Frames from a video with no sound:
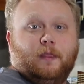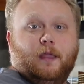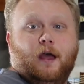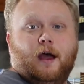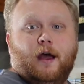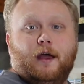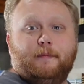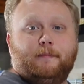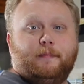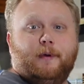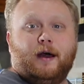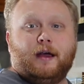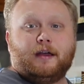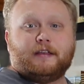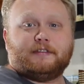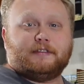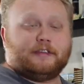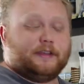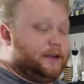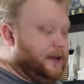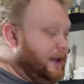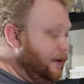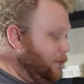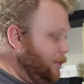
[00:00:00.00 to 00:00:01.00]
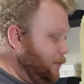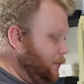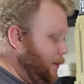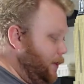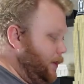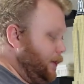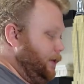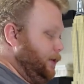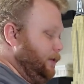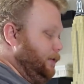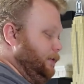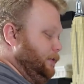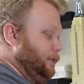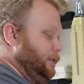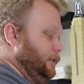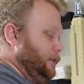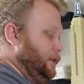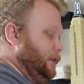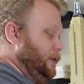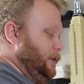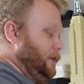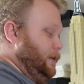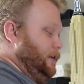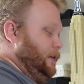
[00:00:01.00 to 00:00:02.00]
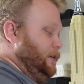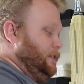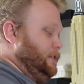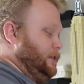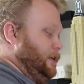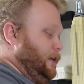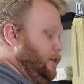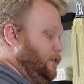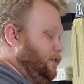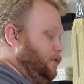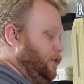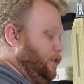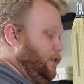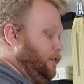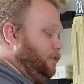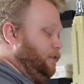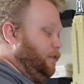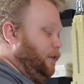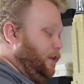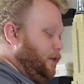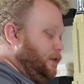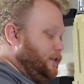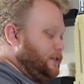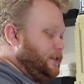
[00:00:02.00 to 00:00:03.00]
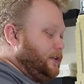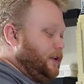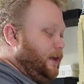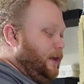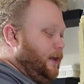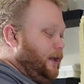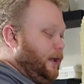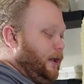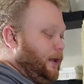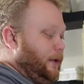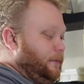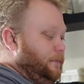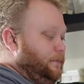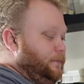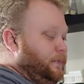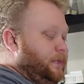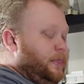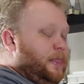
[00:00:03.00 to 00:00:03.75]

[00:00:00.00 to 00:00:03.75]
unboxing, everybody. So for the first time